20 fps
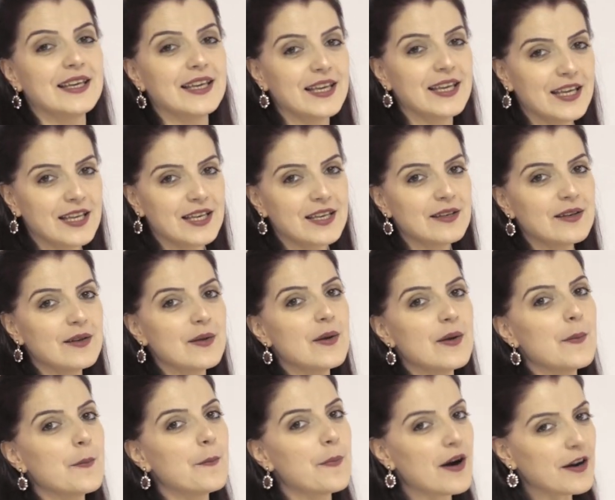In
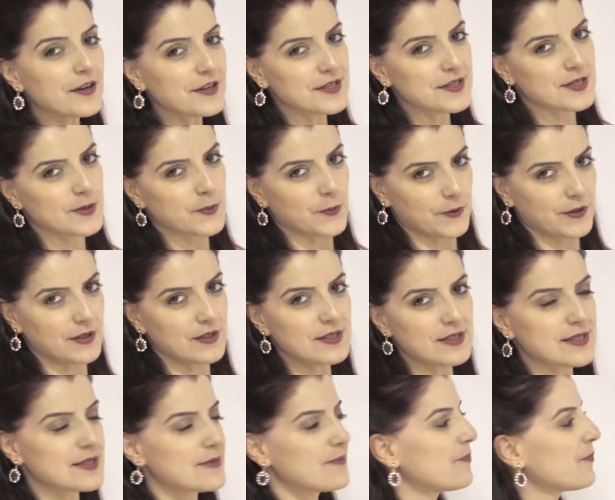
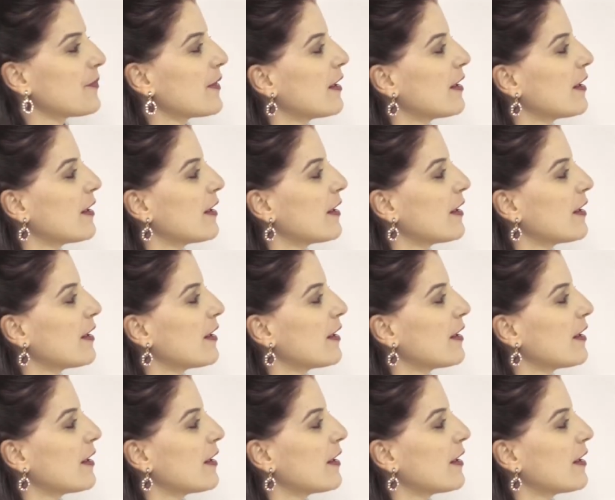participles,